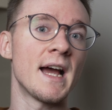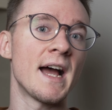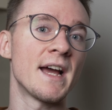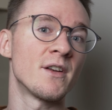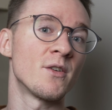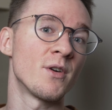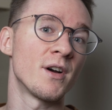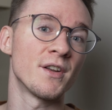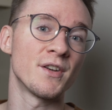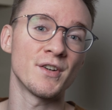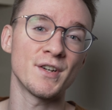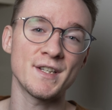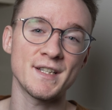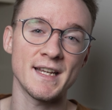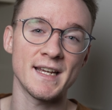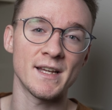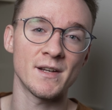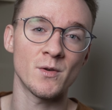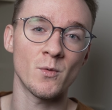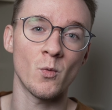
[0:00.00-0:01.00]
I don't
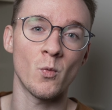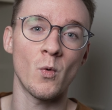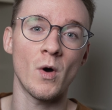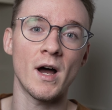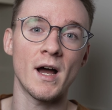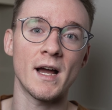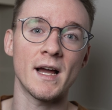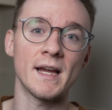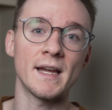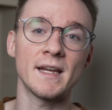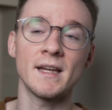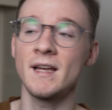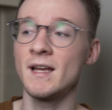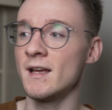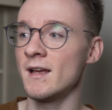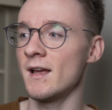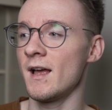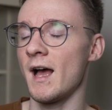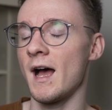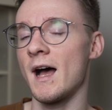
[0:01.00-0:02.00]
understand why
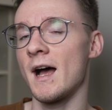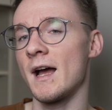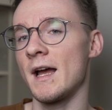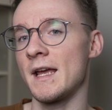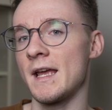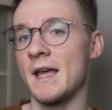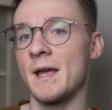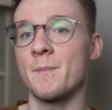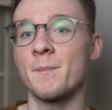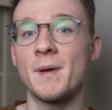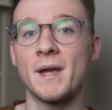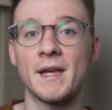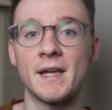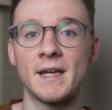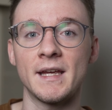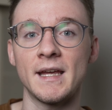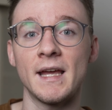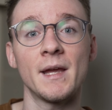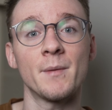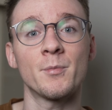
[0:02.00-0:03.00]
I am
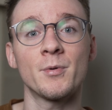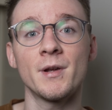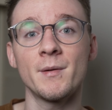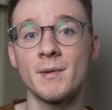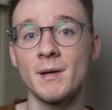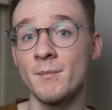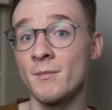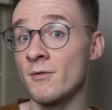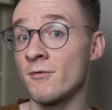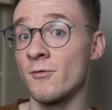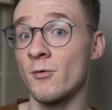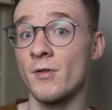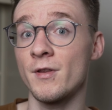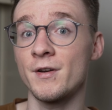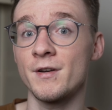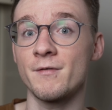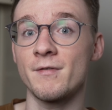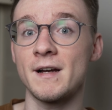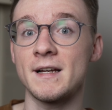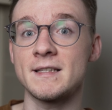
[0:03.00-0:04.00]
paying a premium for their
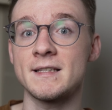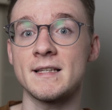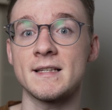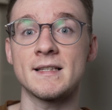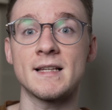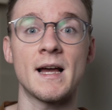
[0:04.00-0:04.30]
devices.